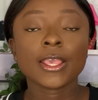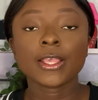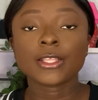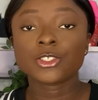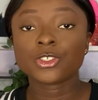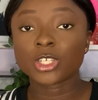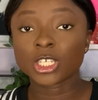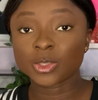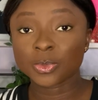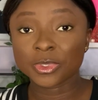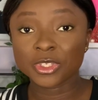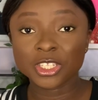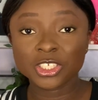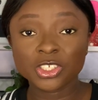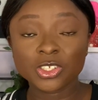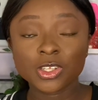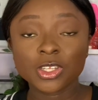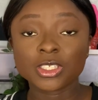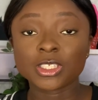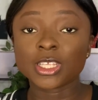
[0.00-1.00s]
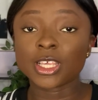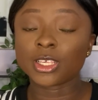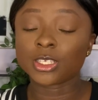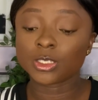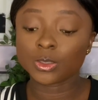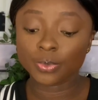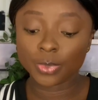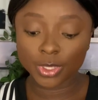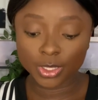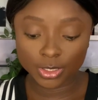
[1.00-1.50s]
transportation is
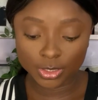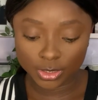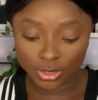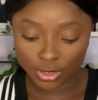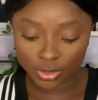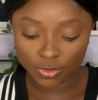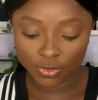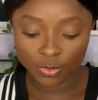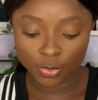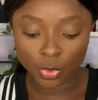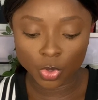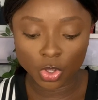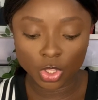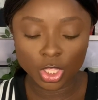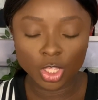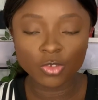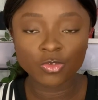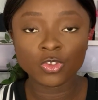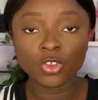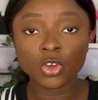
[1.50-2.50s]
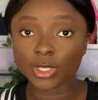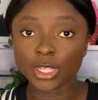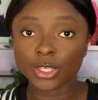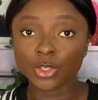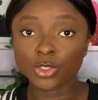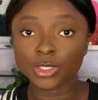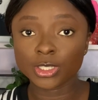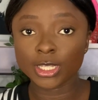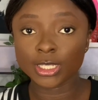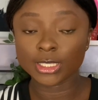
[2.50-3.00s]
expensive, but if you're like
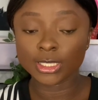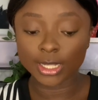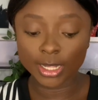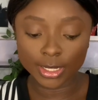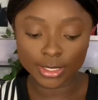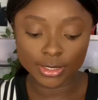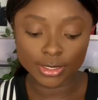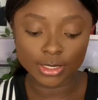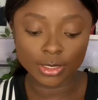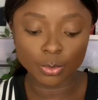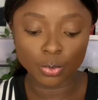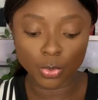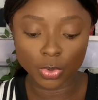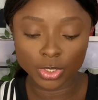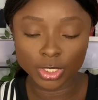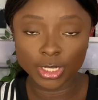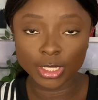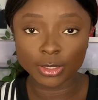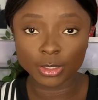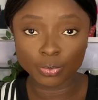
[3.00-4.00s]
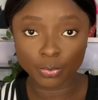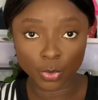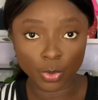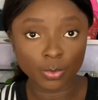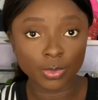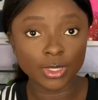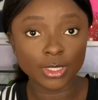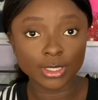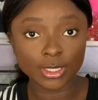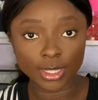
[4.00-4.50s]
using a taxi, boarding a
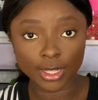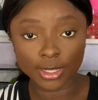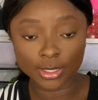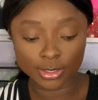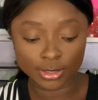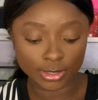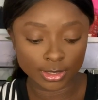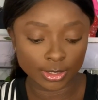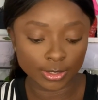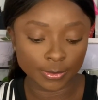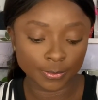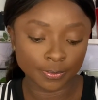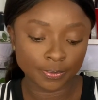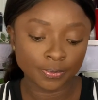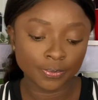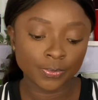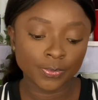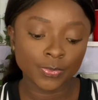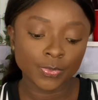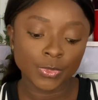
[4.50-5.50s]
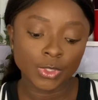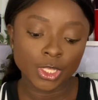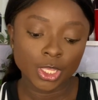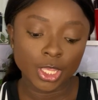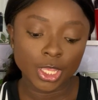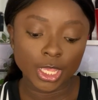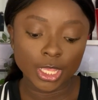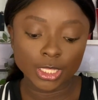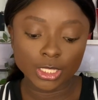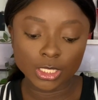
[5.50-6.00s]
public taxi,
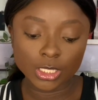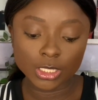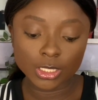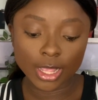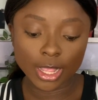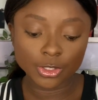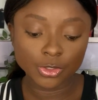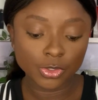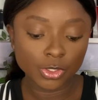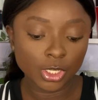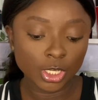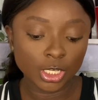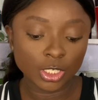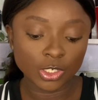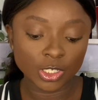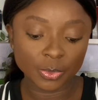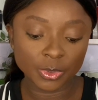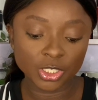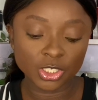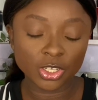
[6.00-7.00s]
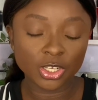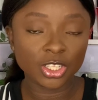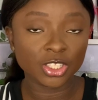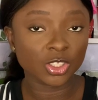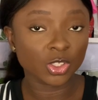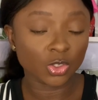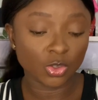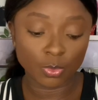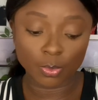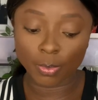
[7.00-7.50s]
it's actually, the transportation is
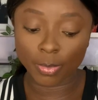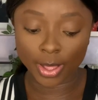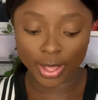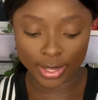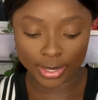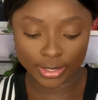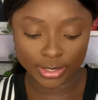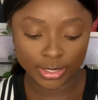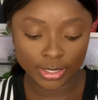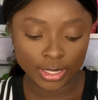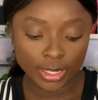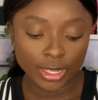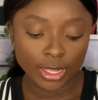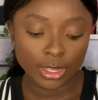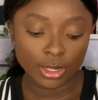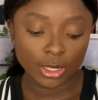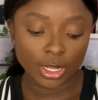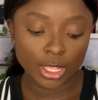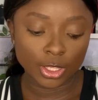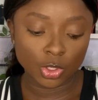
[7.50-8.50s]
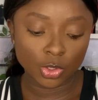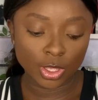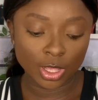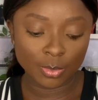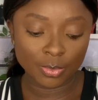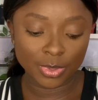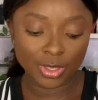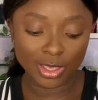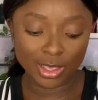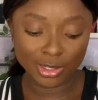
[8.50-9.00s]
not bad. Like, you can
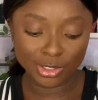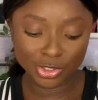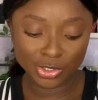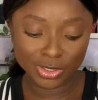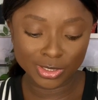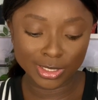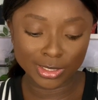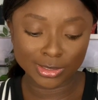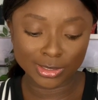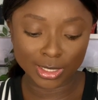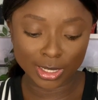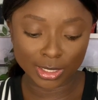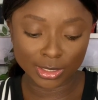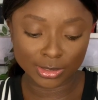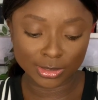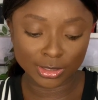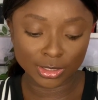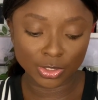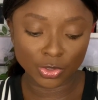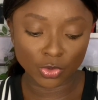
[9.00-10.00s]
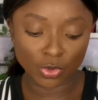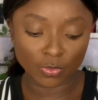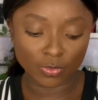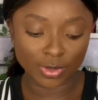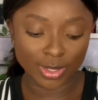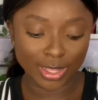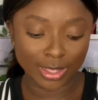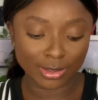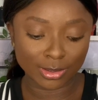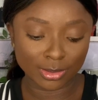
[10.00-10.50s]
be entering a taxi of
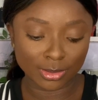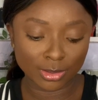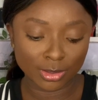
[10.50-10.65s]
like